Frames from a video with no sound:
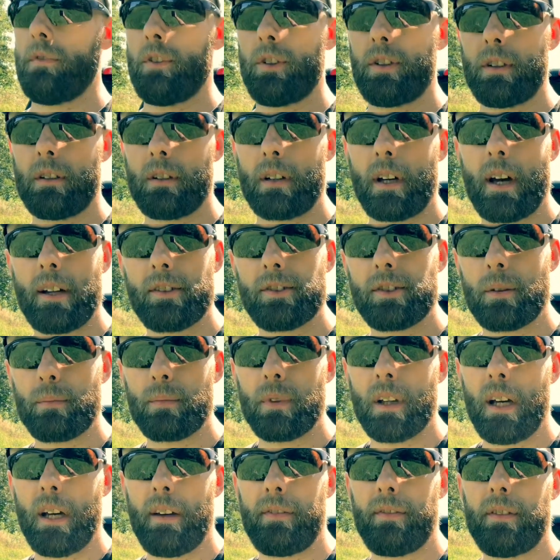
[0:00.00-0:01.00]
Still got some
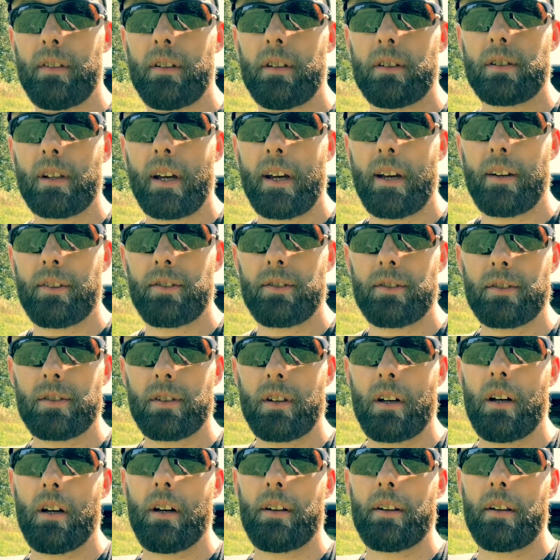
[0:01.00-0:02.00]
left. Just had
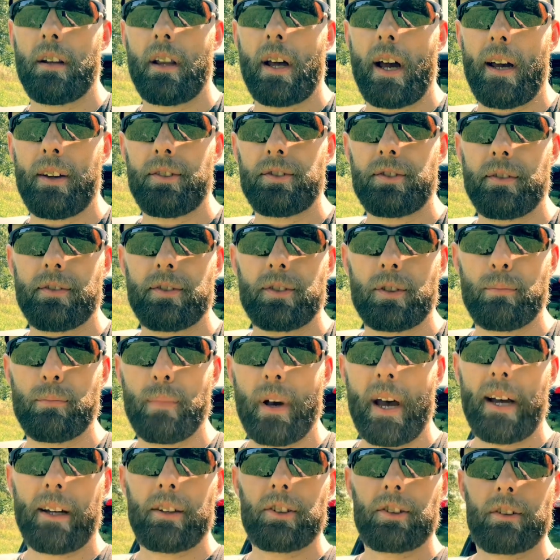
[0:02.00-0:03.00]
the last of some
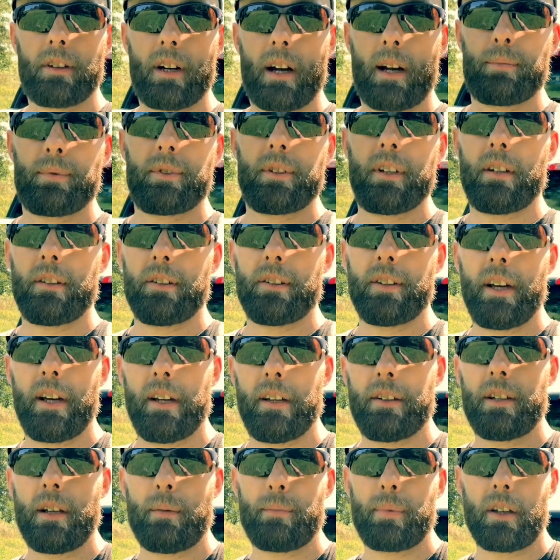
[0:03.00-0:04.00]
back straps the other
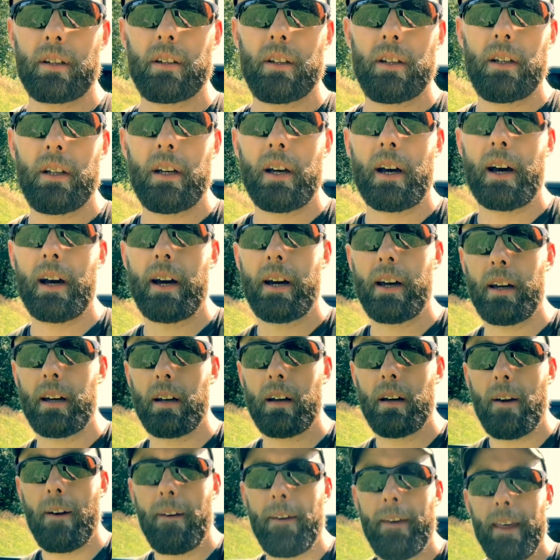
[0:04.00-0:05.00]
day. Typically I
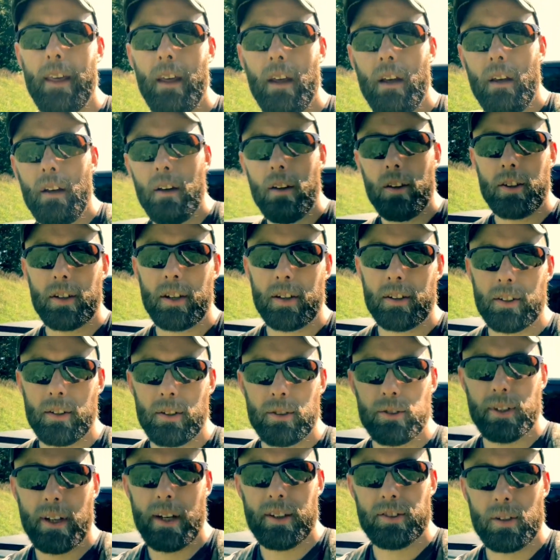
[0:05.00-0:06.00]
cook
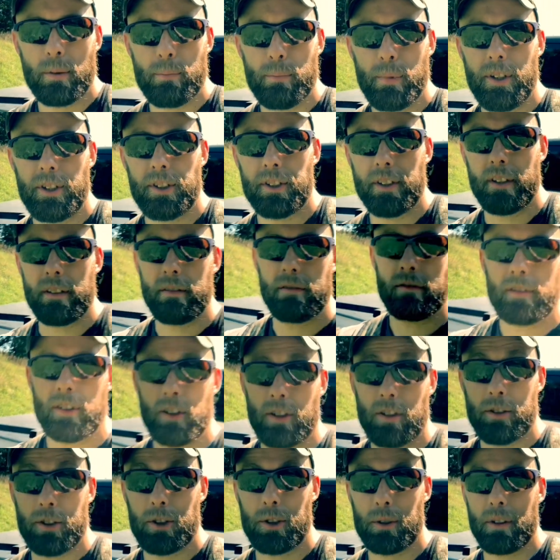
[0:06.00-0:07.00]
those as I'm butchering
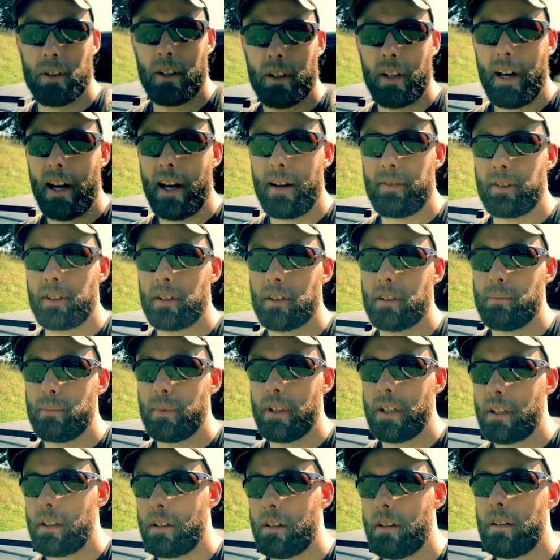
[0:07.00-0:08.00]
or shortly after,
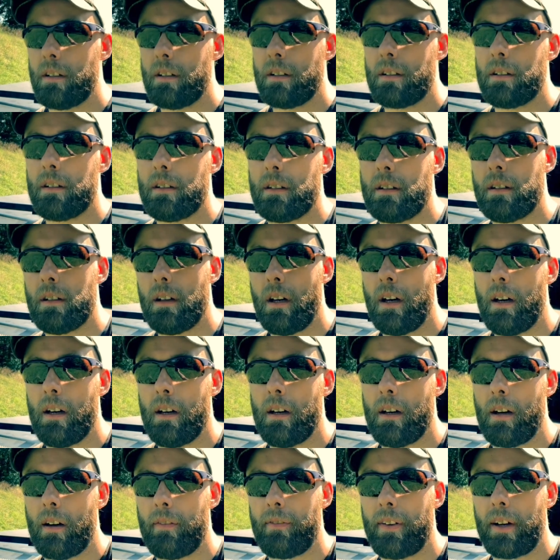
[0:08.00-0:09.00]
but
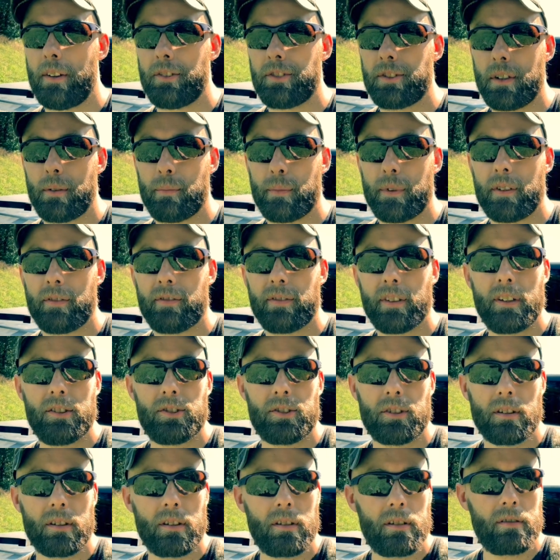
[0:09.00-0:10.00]
I found some in the
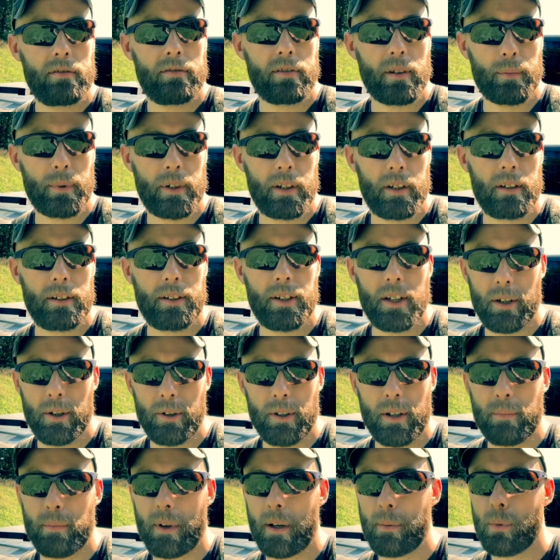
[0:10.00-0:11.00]
freezer from a doe
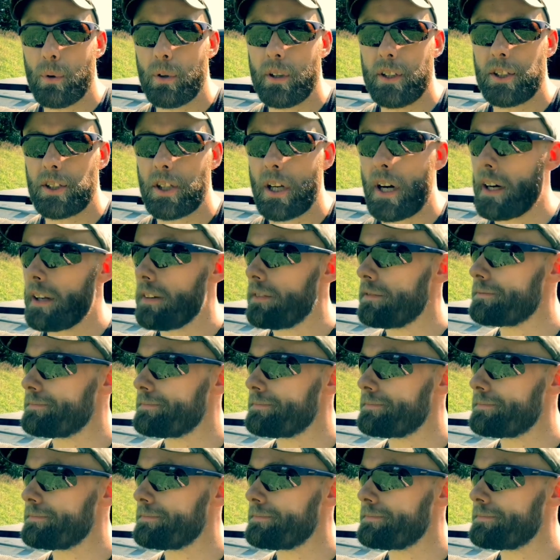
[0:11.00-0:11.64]
that my boy shot.